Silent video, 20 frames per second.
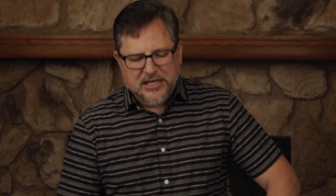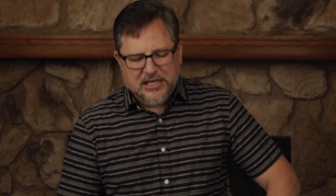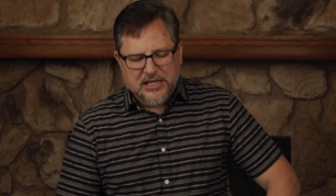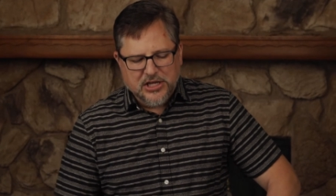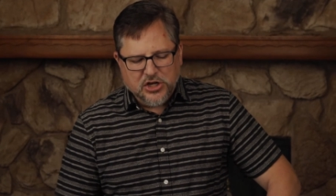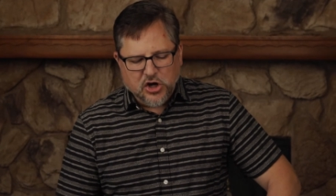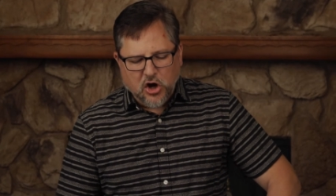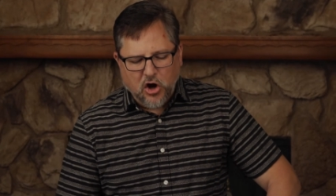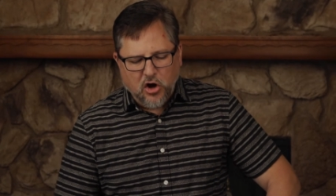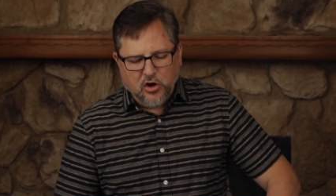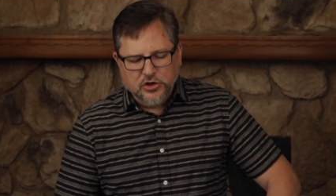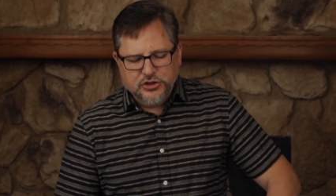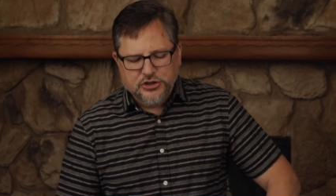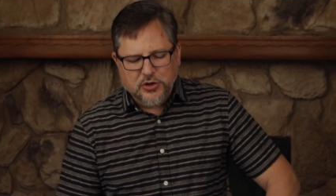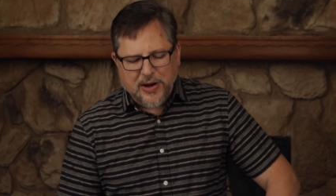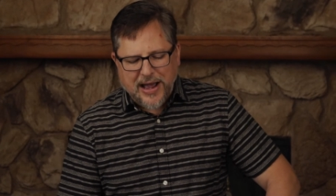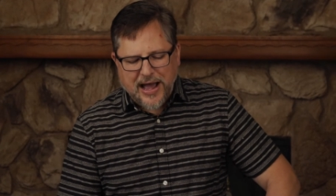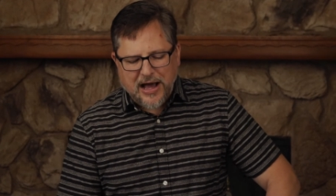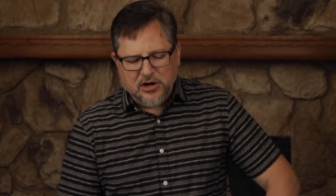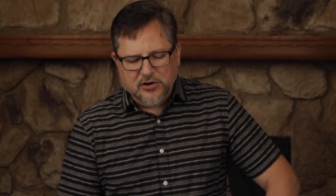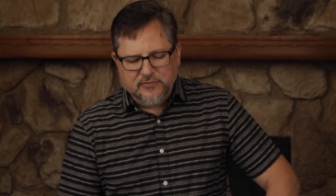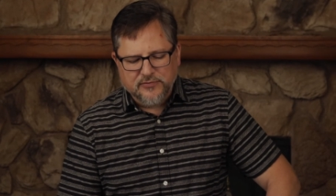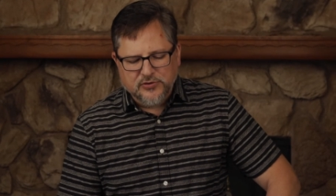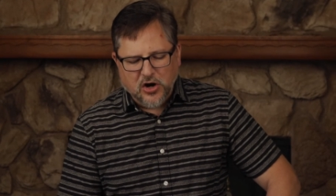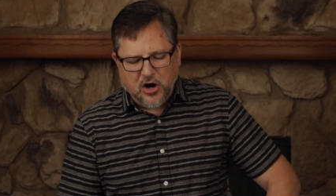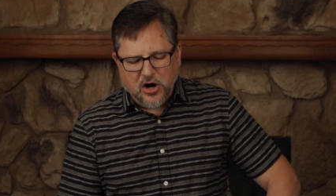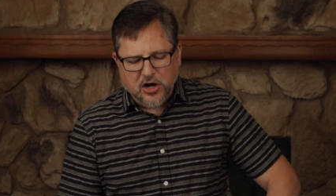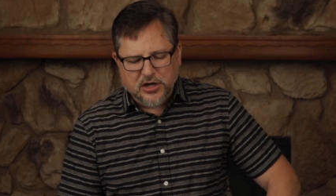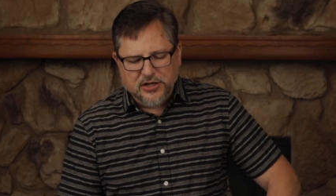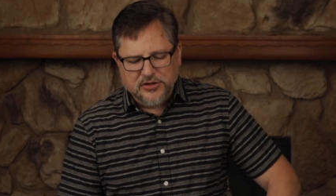He called you out of
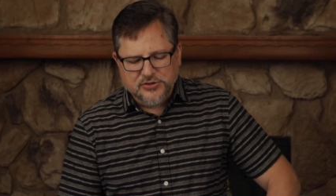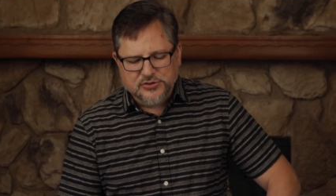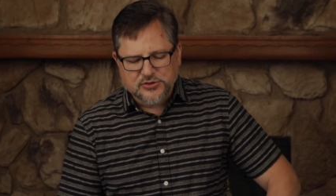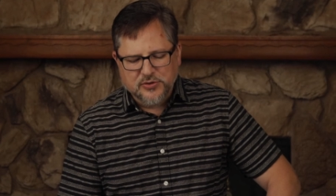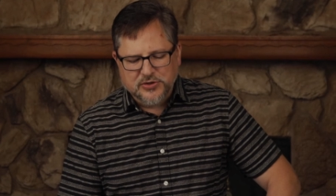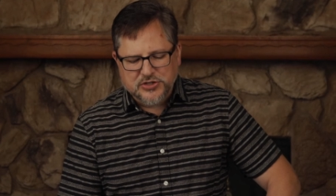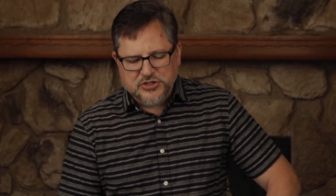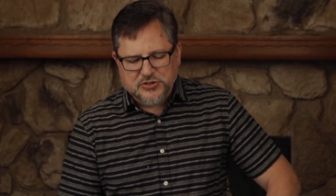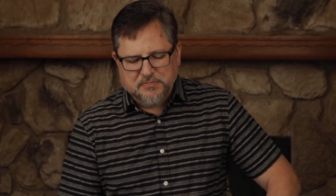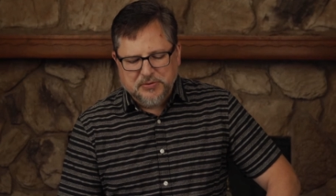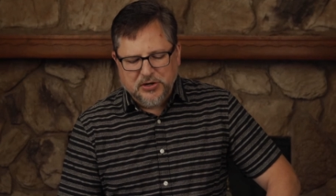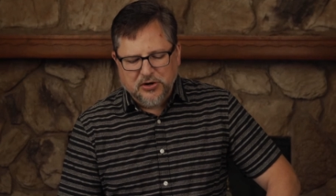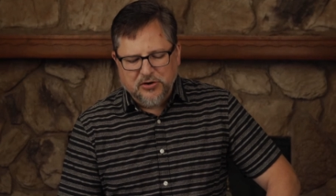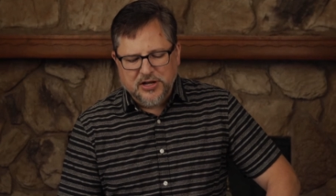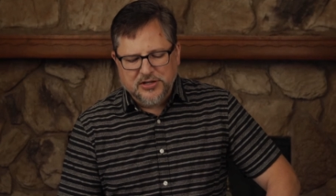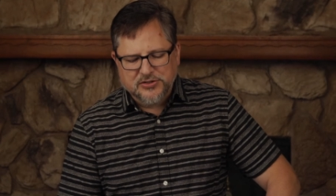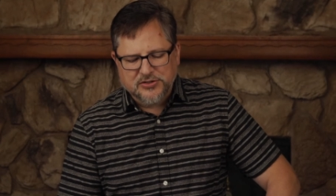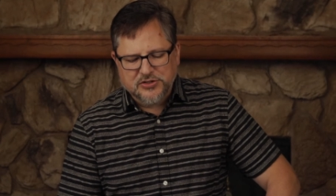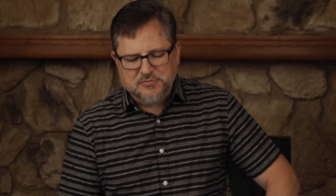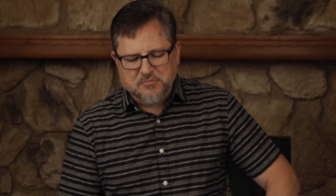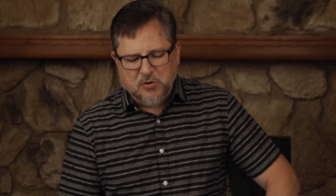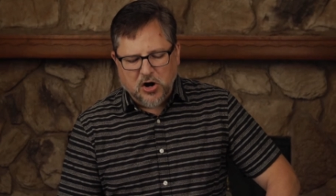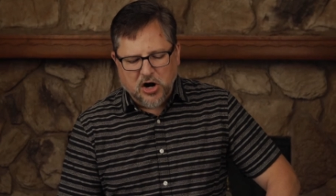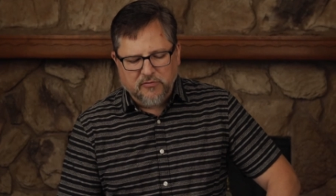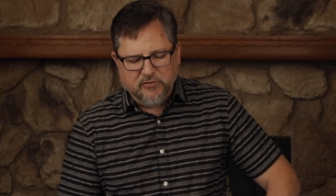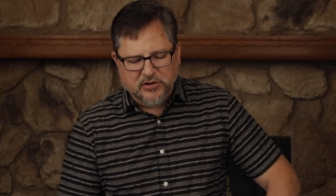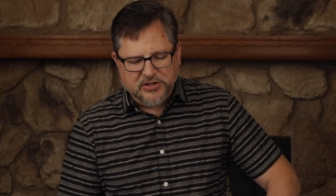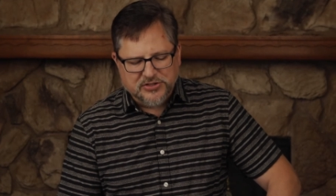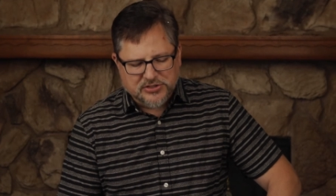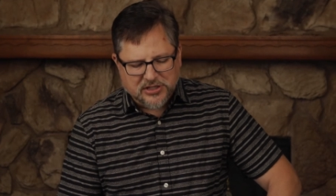darkness to experience his
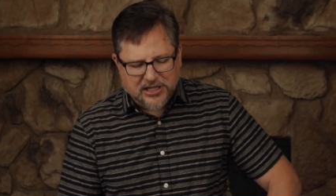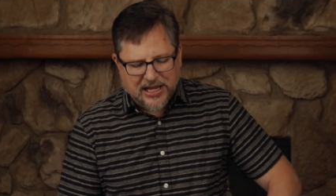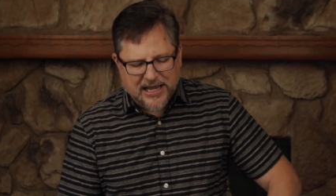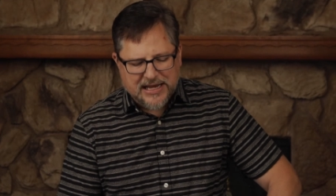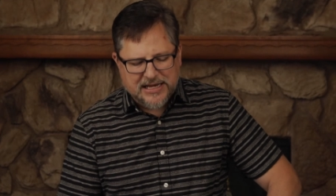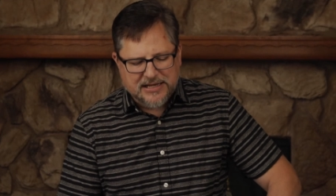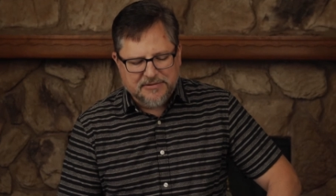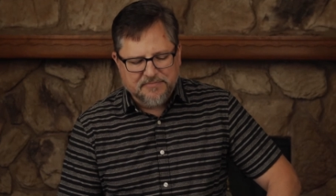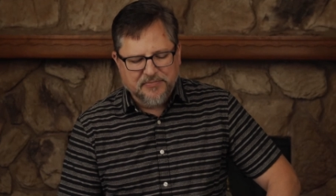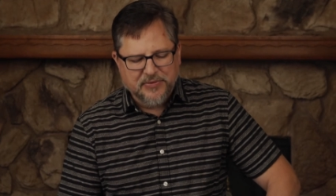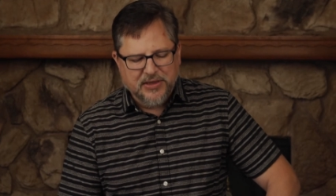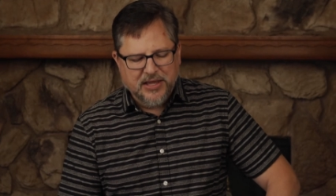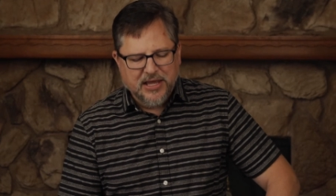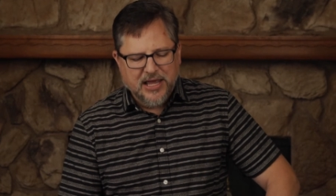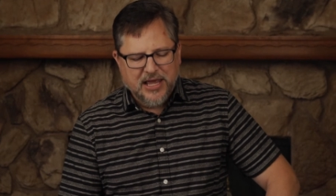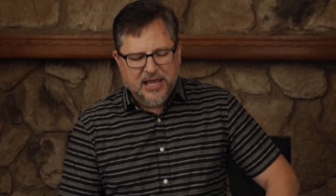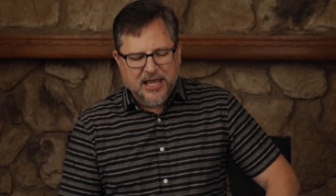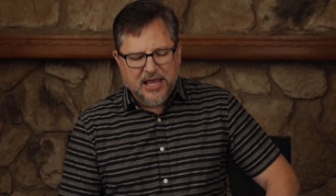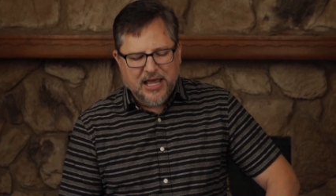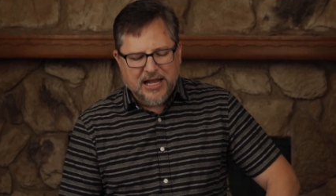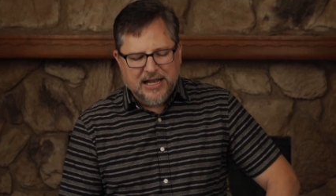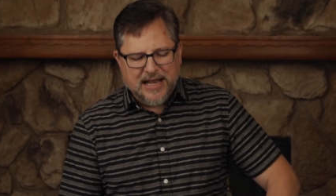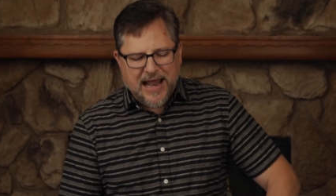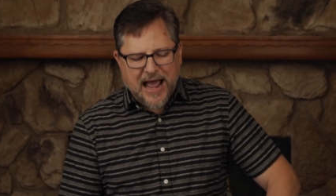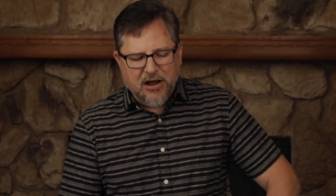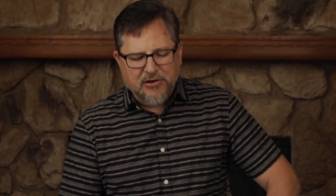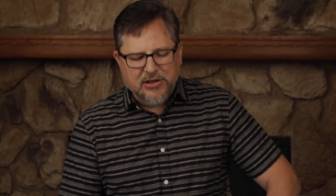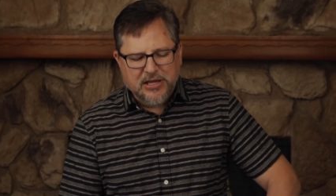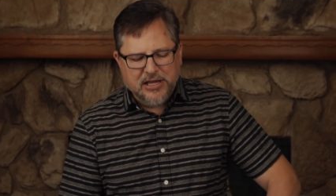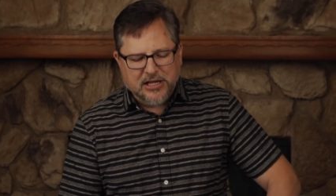marvelous light, and
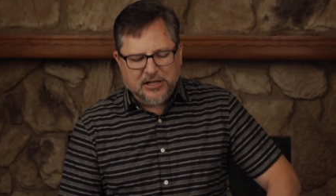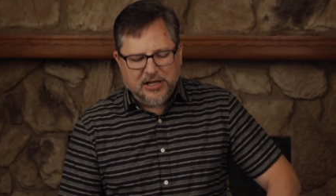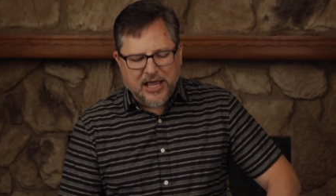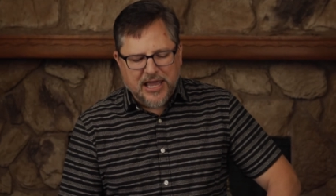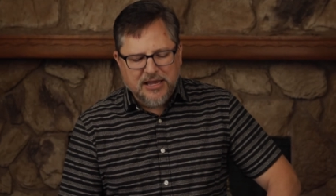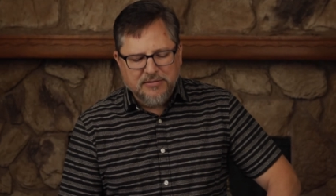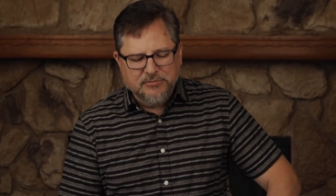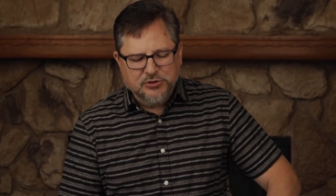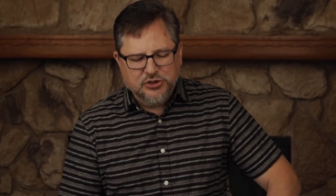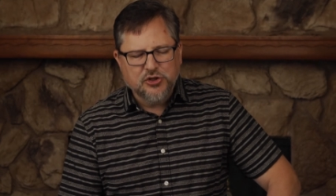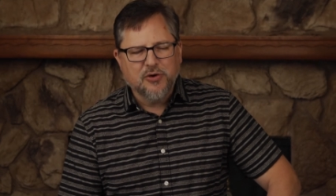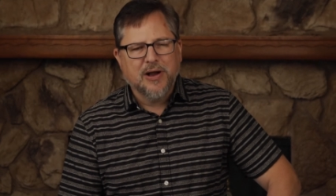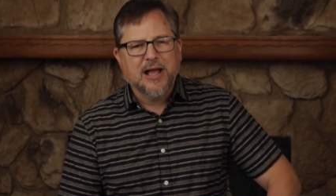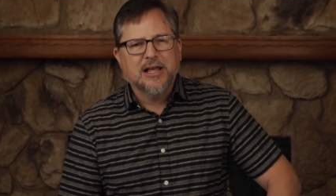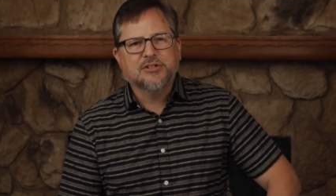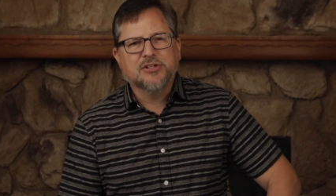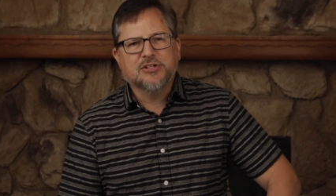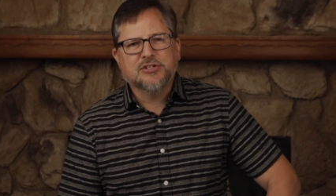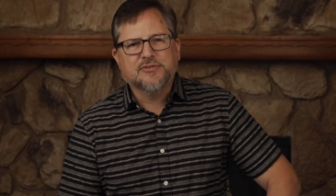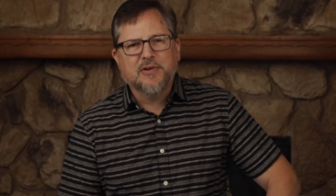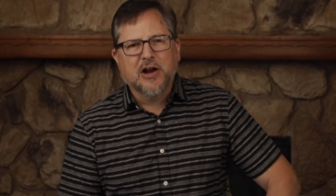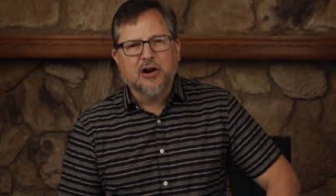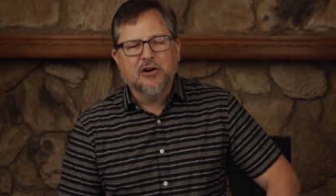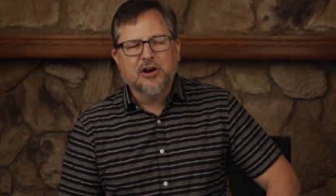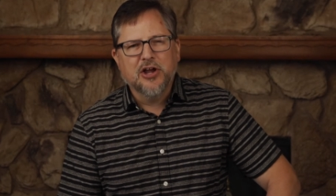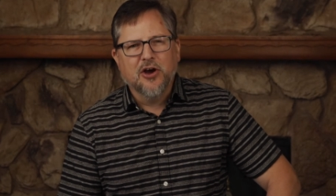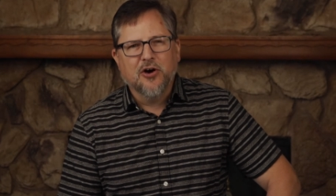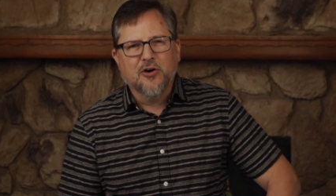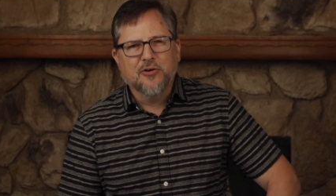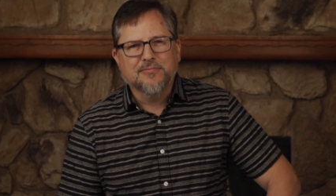now he claims you as his
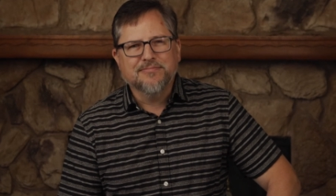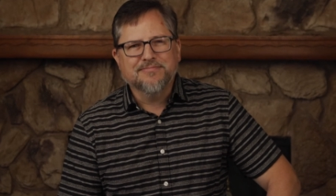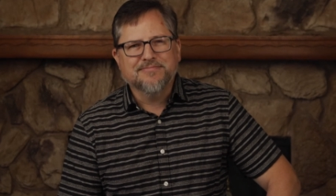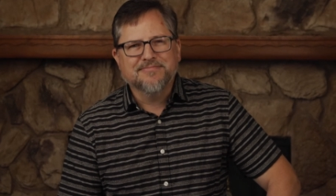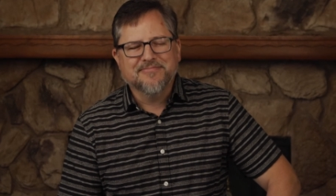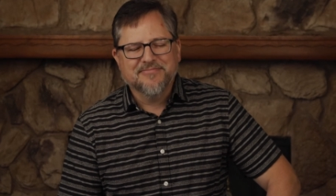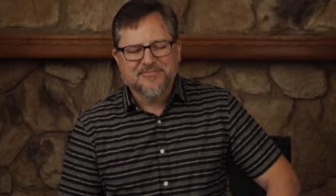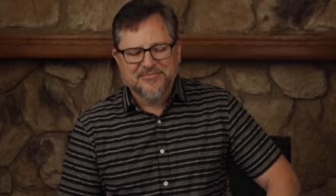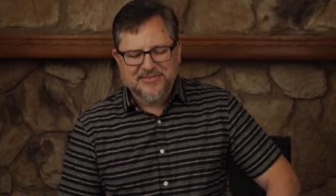very own.